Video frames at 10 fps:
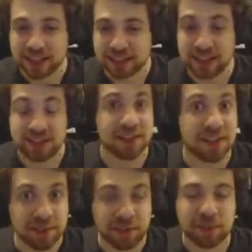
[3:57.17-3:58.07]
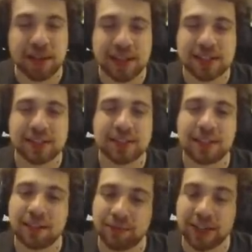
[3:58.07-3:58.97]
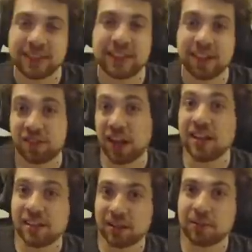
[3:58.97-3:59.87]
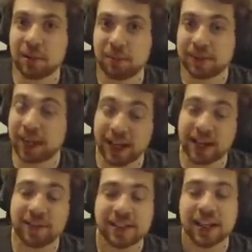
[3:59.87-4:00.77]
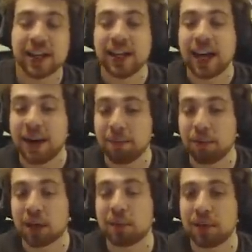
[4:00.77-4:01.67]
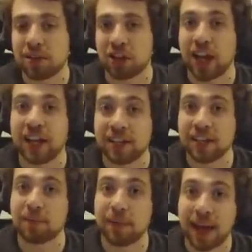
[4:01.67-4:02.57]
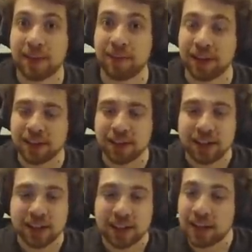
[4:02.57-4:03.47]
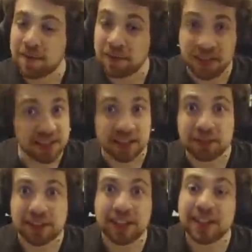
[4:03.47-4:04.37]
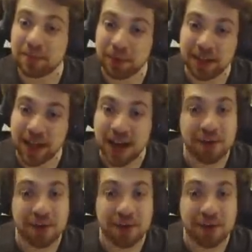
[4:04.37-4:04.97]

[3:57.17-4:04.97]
discern from this: faster chains top side heavies, unblockable chain top heavy. This is interesting. We now